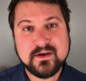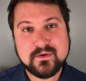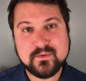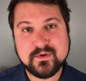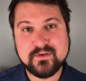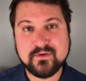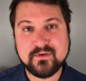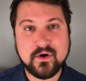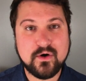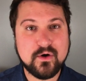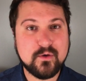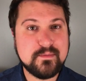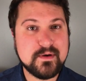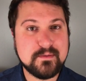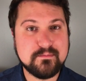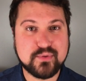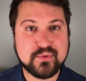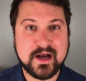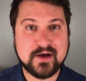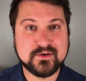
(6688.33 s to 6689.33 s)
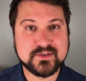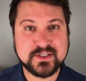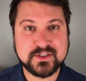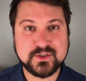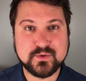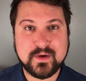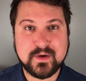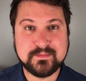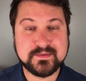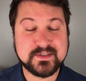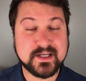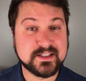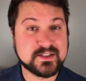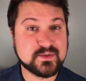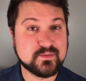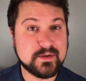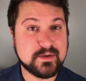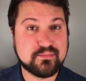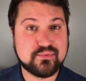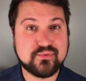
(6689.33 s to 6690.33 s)
We've all been browsing to websites
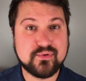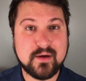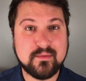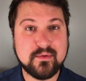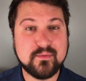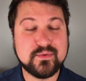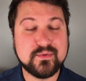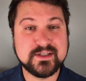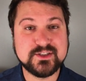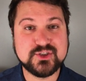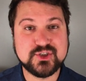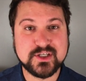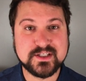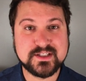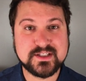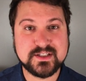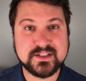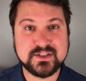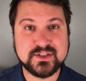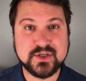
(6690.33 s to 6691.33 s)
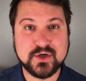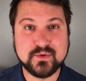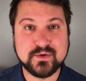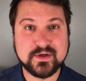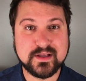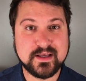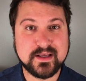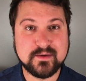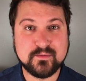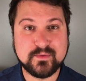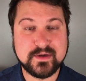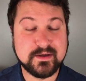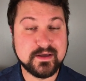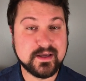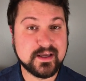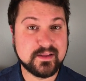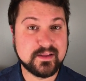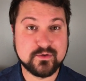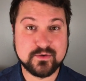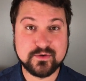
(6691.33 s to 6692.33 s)
and we probably just we
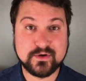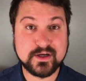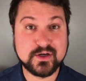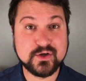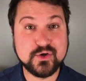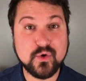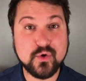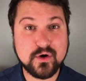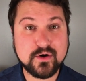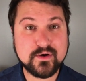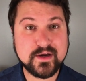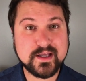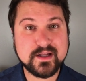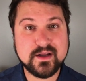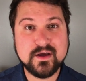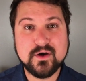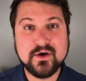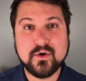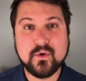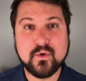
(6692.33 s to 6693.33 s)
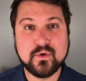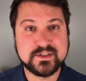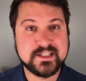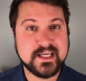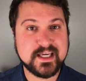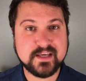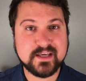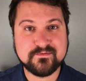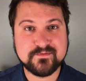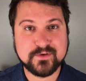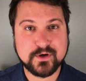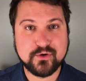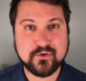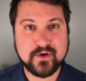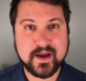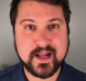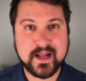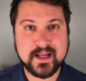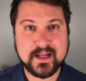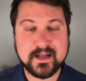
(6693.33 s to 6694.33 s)
either ignore it or take it for
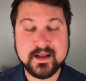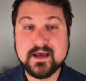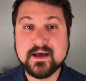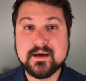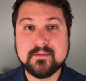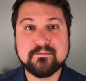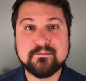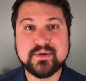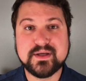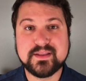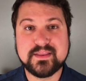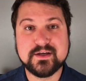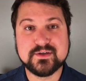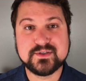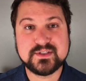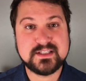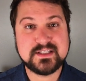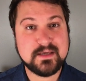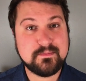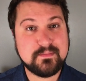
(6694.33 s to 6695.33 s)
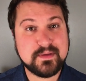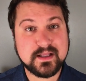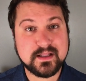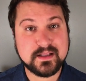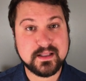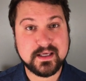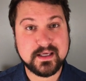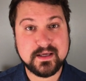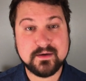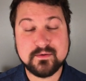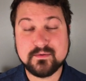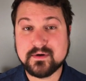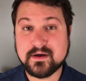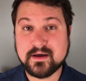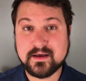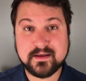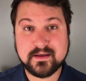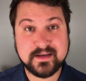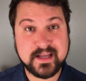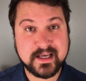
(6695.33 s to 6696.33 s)
granted, but there's typically,
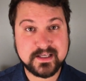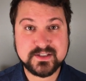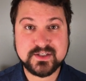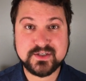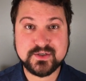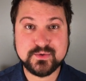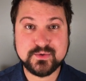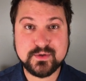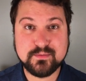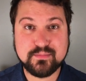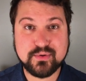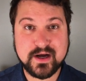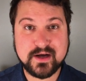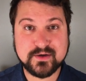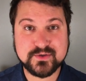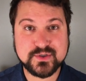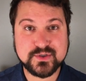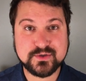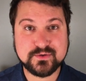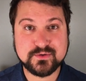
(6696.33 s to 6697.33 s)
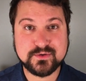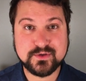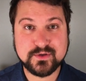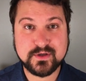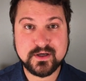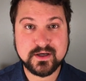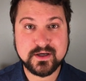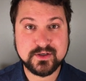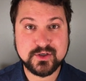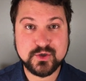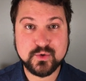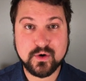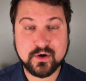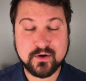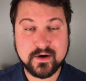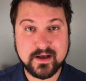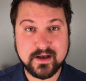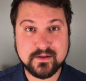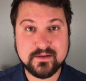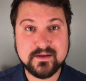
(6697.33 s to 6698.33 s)
next to the browser
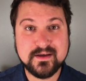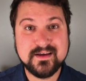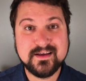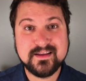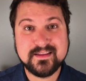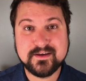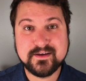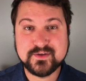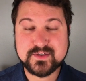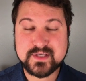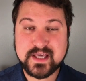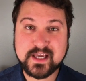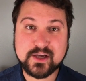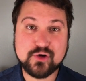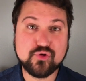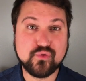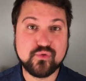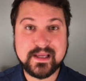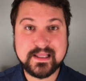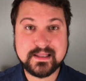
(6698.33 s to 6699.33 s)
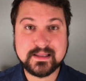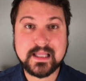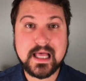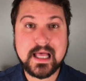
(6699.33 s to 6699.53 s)
URL, there's a green